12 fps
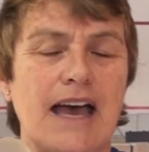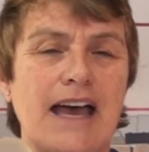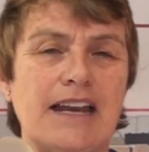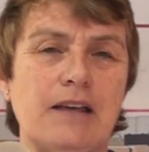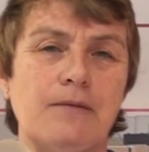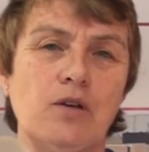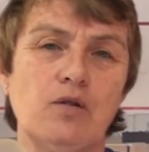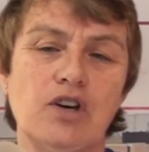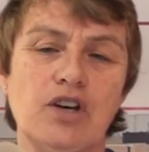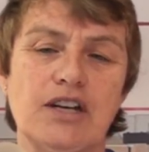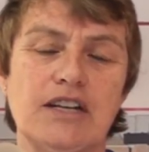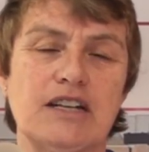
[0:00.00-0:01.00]
And if you
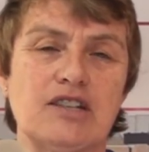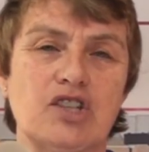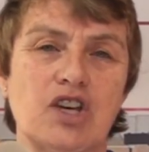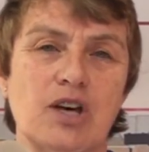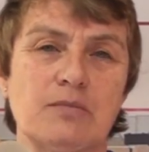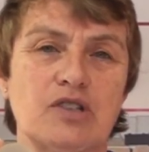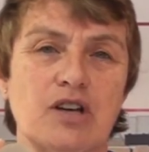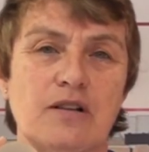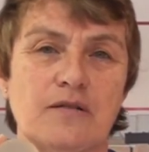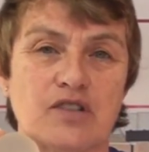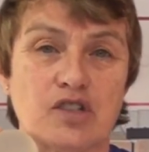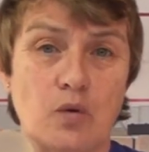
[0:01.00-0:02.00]
look at it in terms
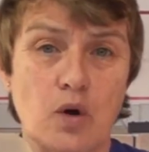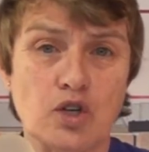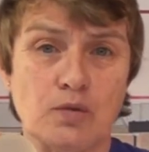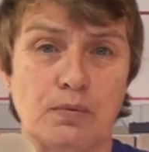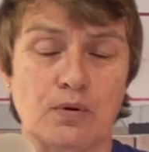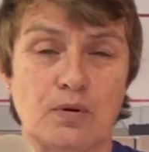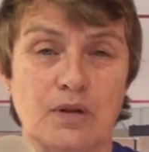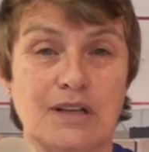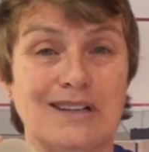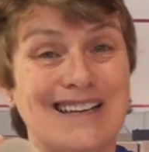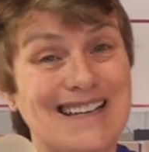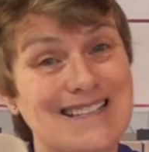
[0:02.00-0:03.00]
of a squash ball,
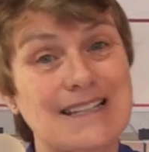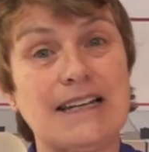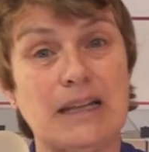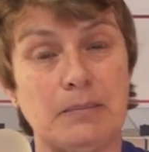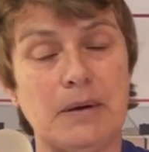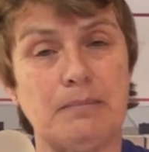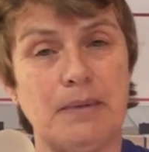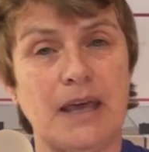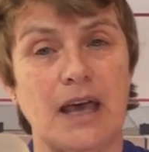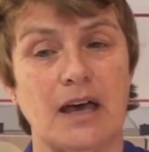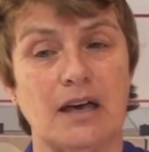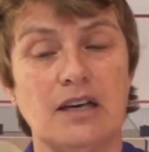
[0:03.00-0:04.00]
it's a little bit
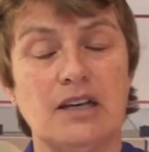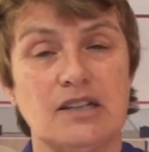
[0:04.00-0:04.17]
bigger.